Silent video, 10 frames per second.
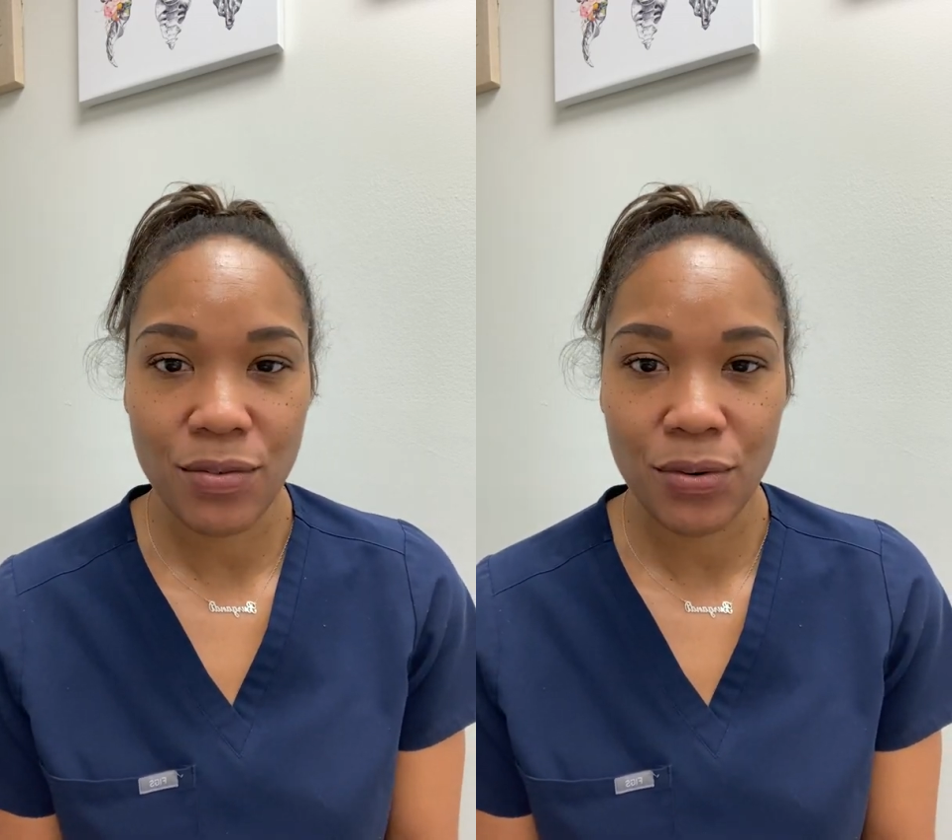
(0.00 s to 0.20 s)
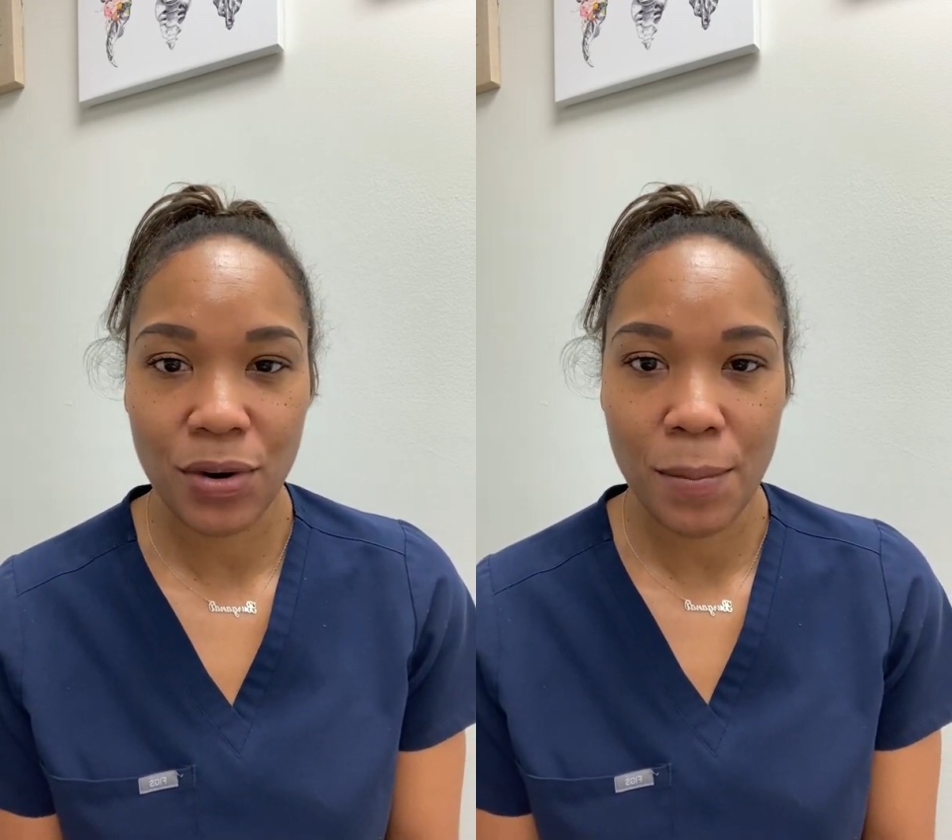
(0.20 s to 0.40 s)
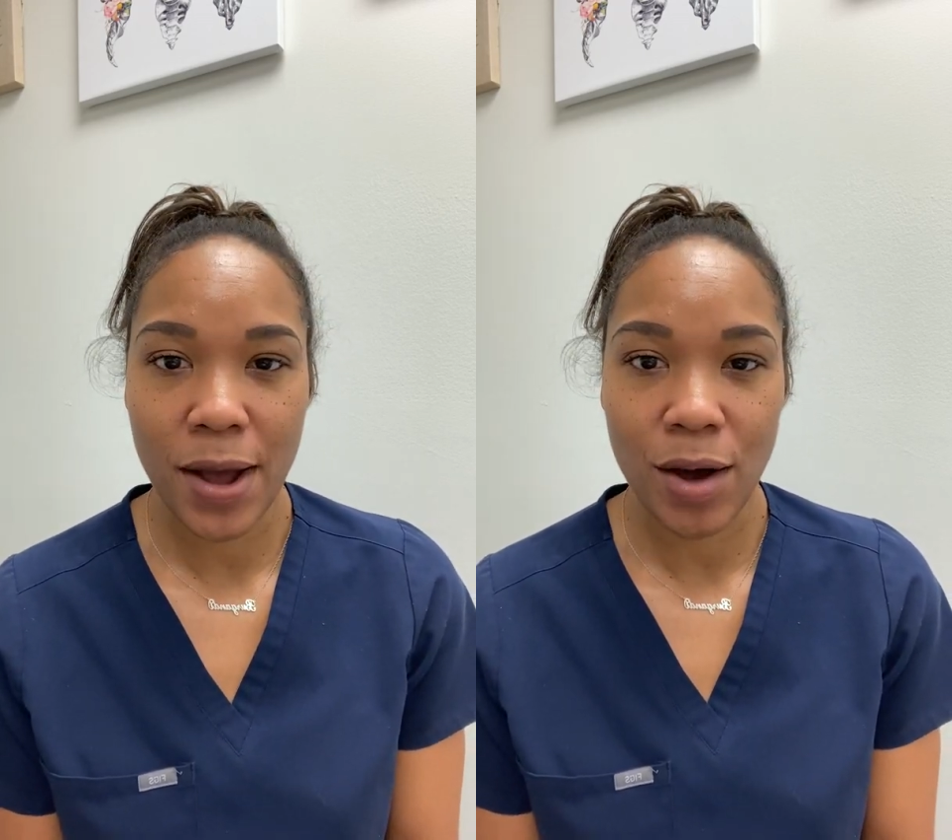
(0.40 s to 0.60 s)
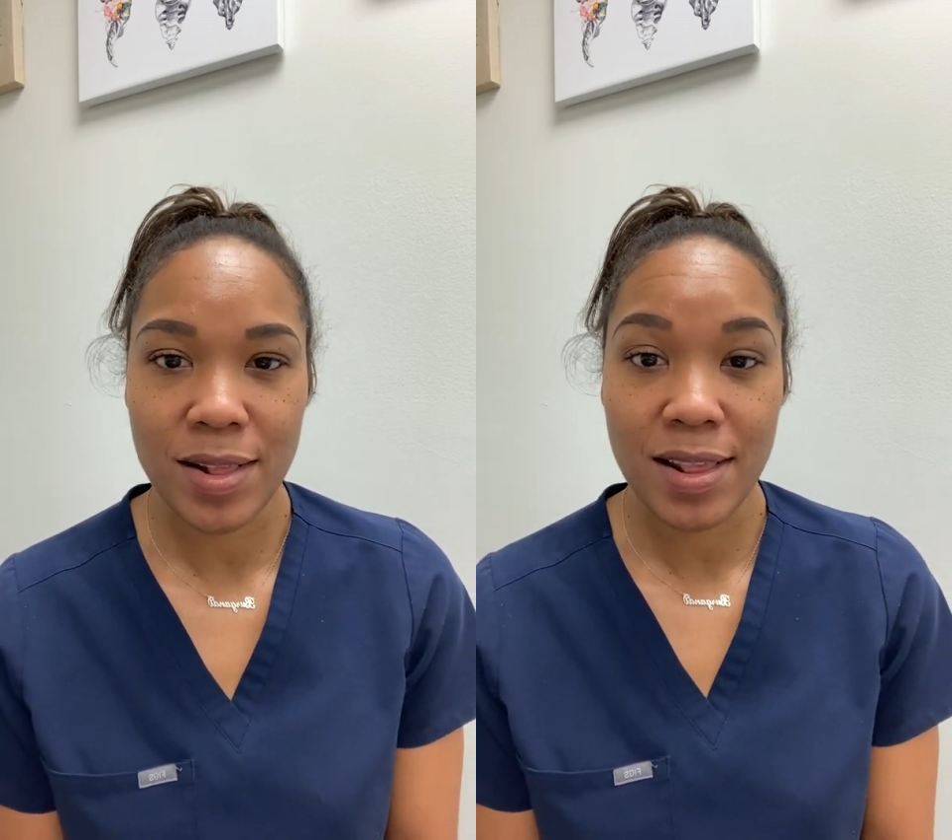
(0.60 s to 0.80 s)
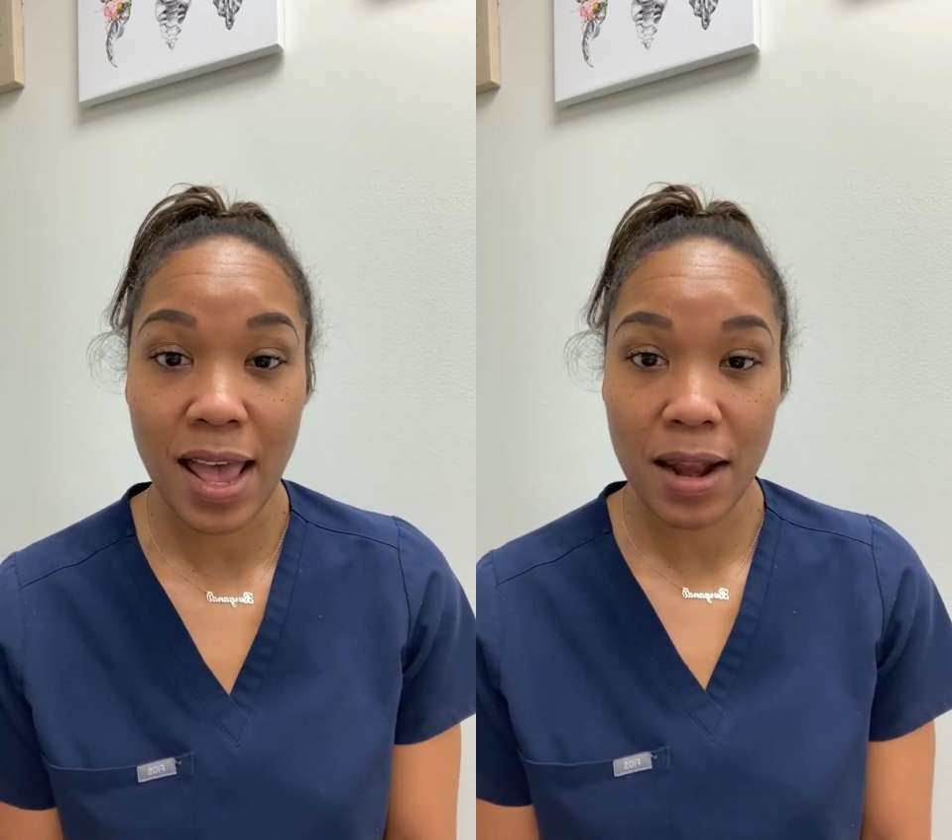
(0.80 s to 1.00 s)
for
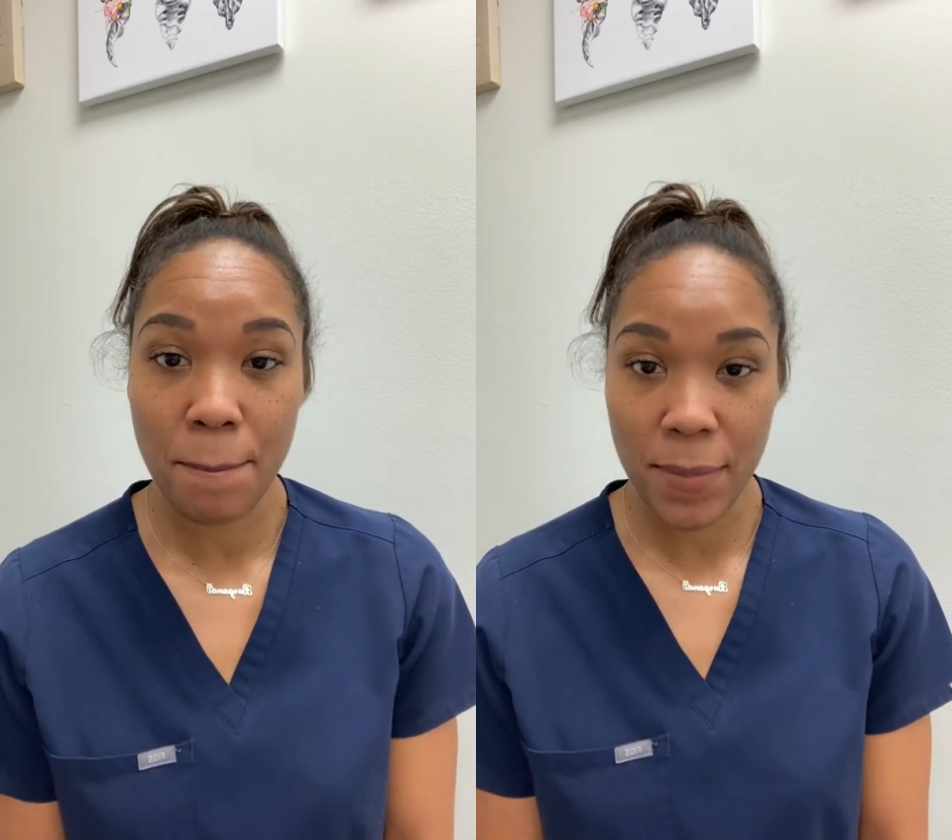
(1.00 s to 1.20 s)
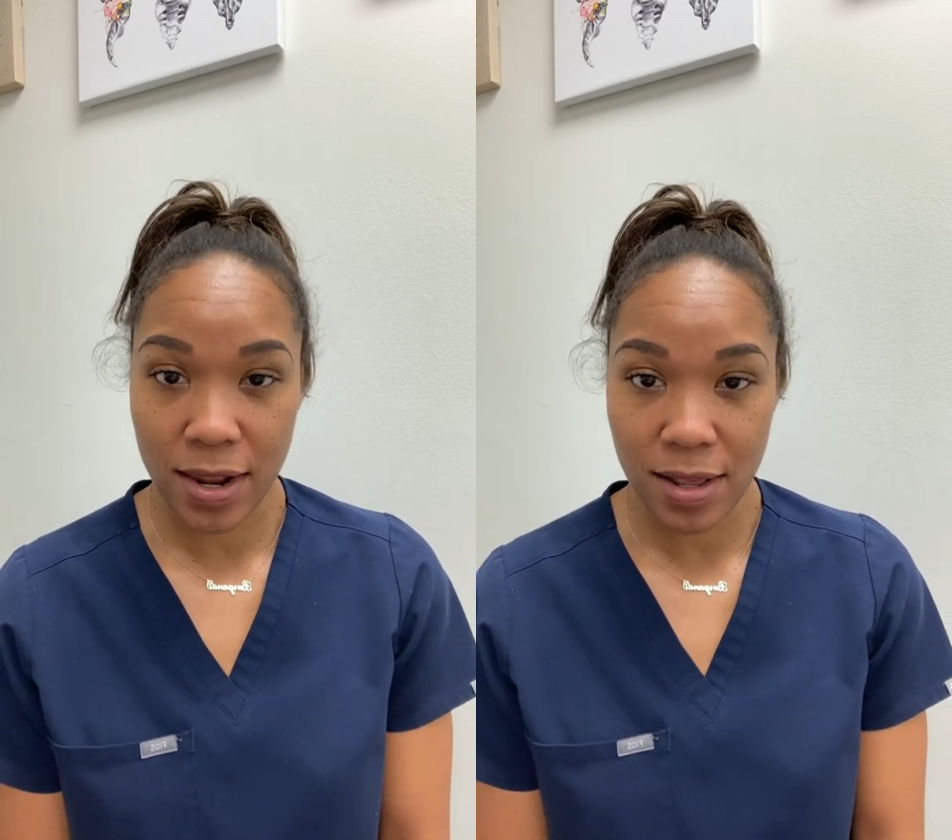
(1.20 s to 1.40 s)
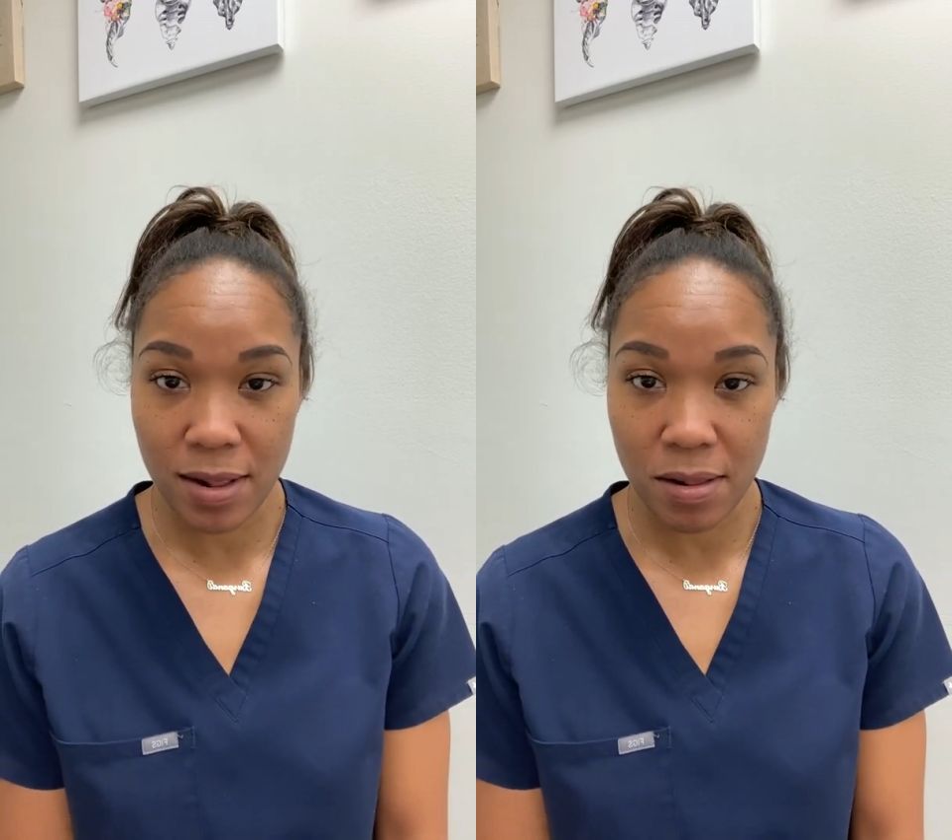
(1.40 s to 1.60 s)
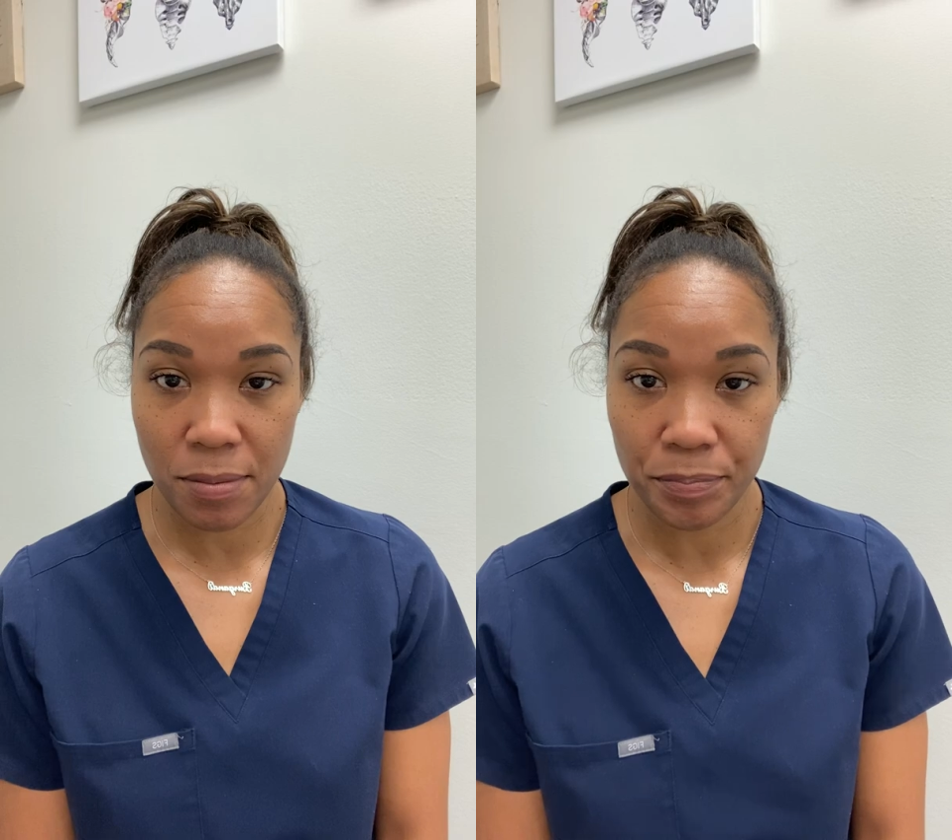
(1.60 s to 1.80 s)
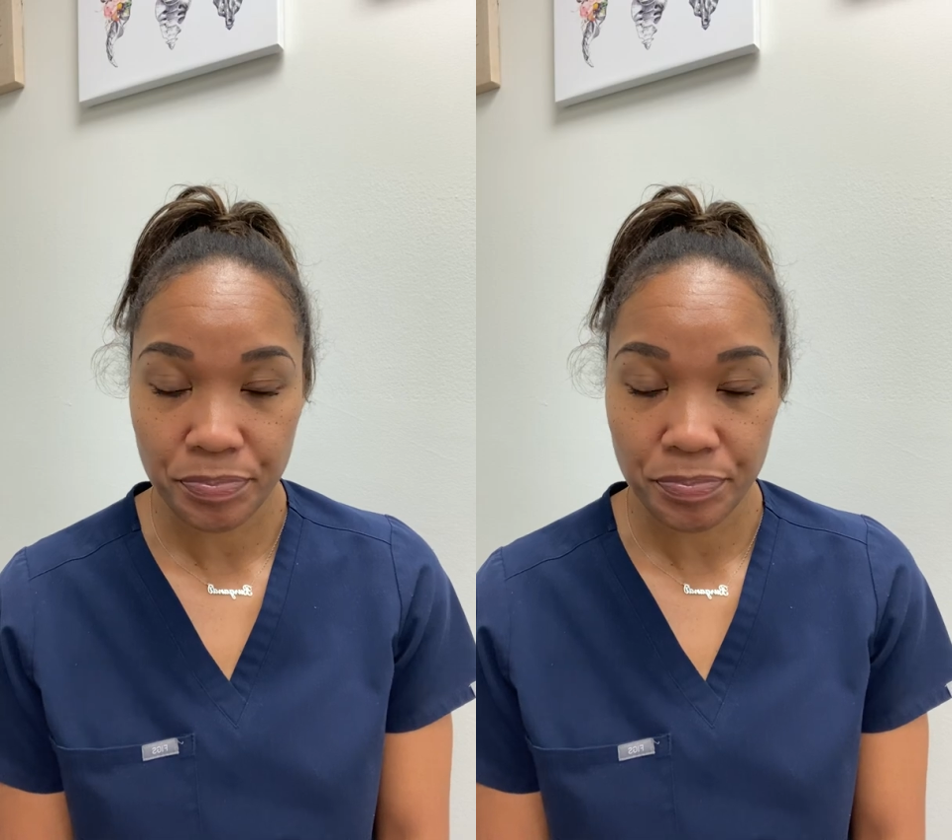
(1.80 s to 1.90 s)
about 10 minutes,